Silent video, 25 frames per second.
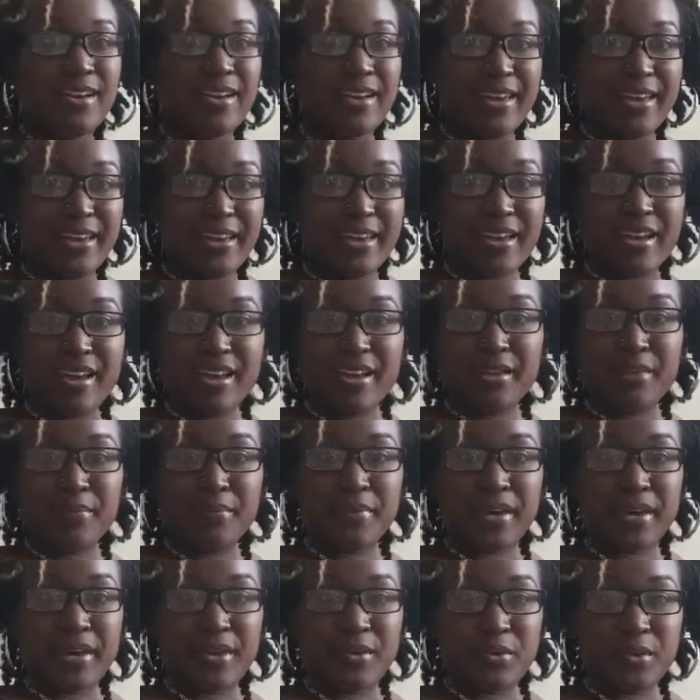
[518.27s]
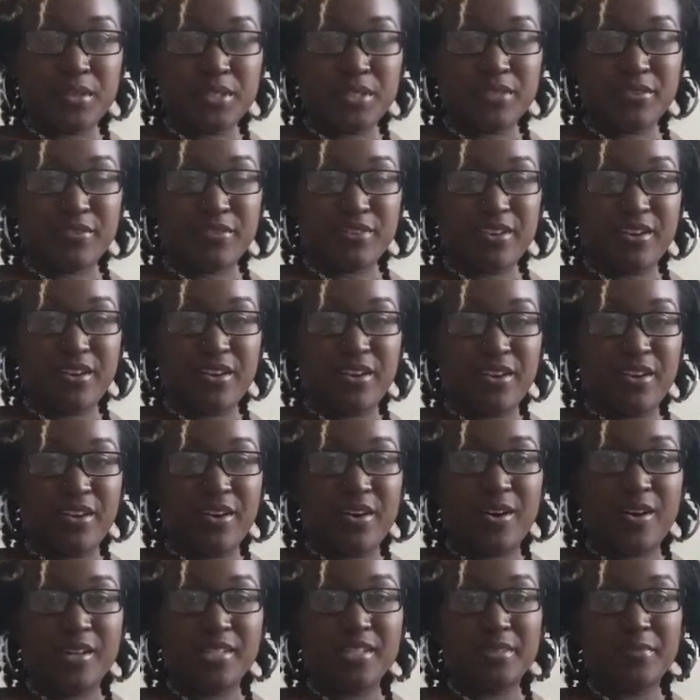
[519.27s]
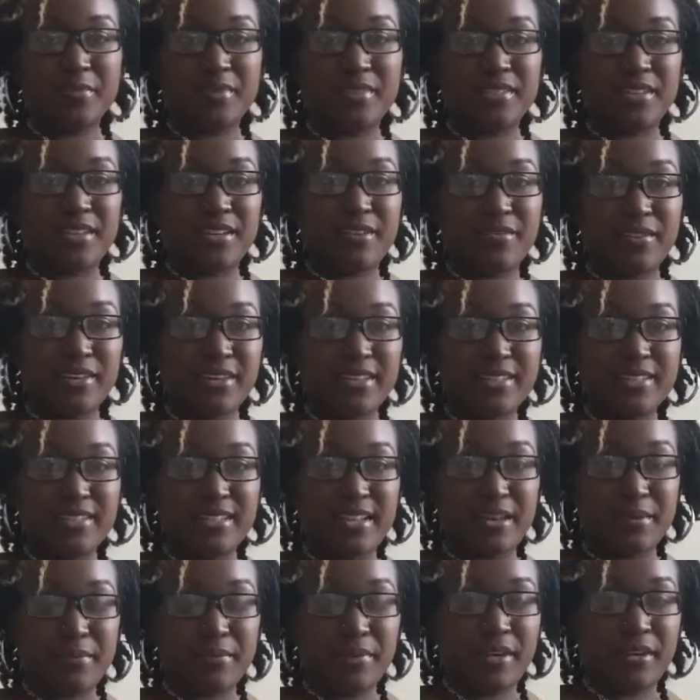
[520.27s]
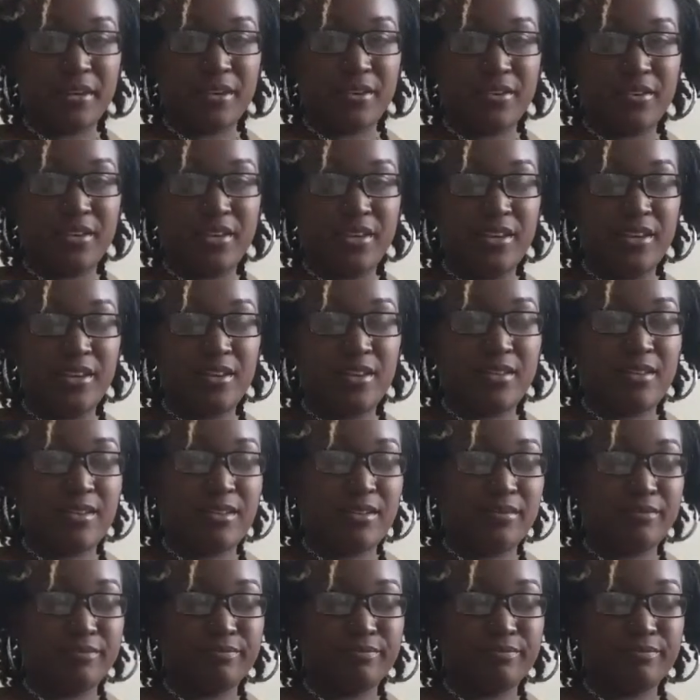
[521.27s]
Okay, I am back once and for all. Awesome is down for his nap now. He